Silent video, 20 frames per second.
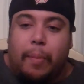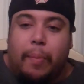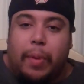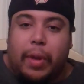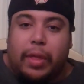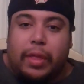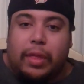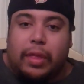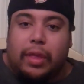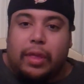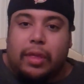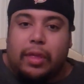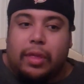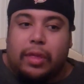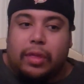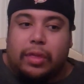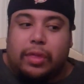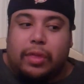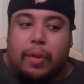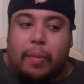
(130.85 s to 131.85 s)
But
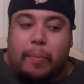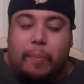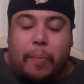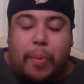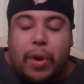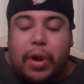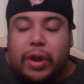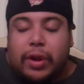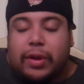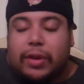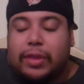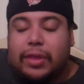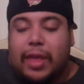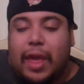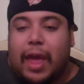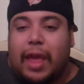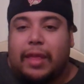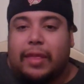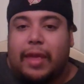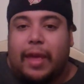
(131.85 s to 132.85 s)
the push
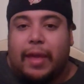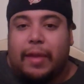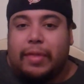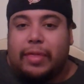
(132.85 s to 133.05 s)
that